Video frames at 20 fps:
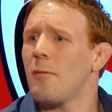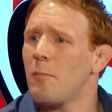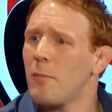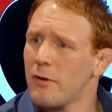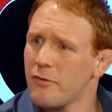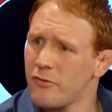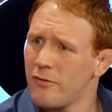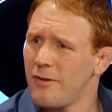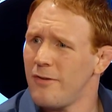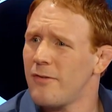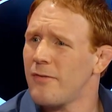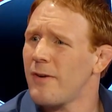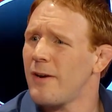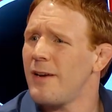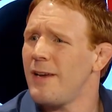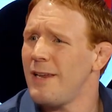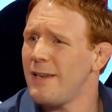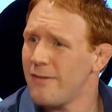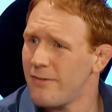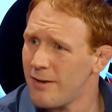of muscle. He's a
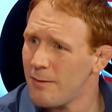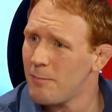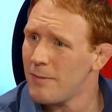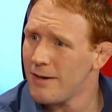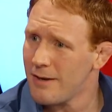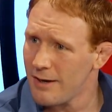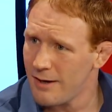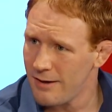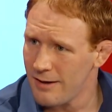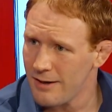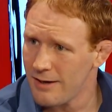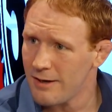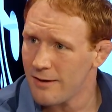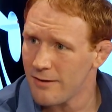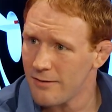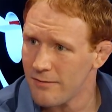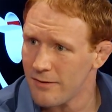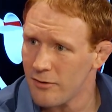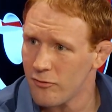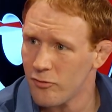very intimidating
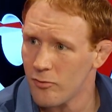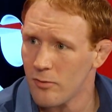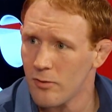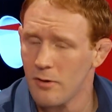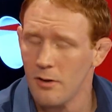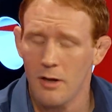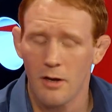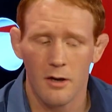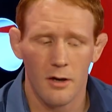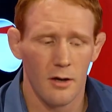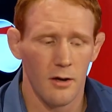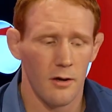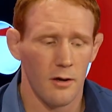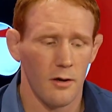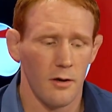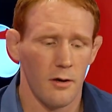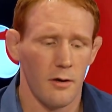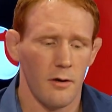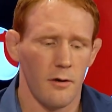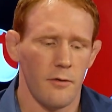individual.
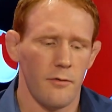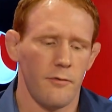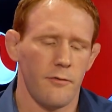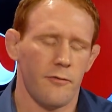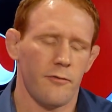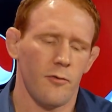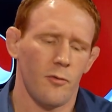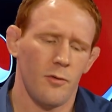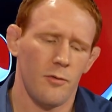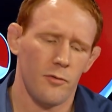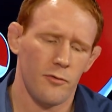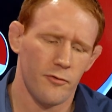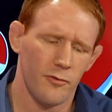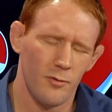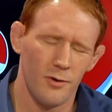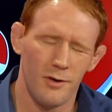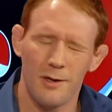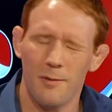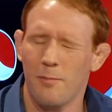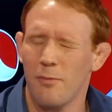Uh, so so
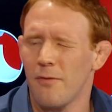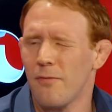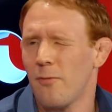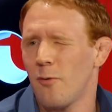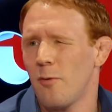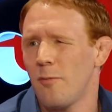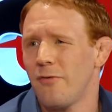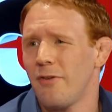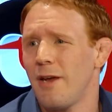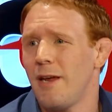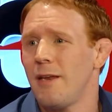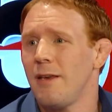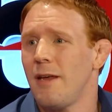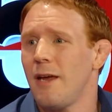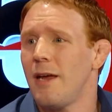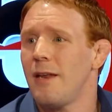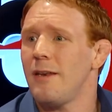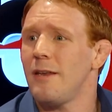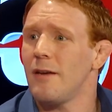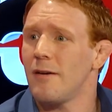when he performs any
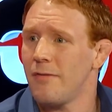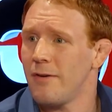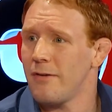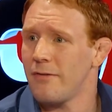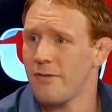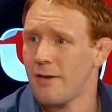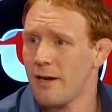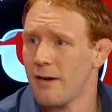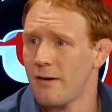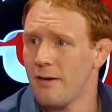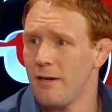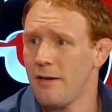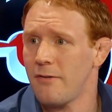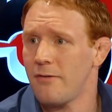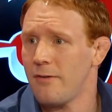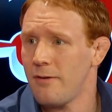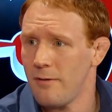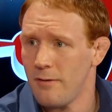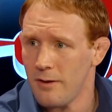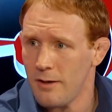any of his
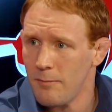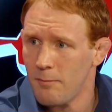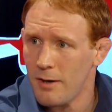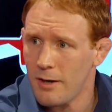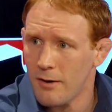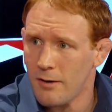techniques, he, he may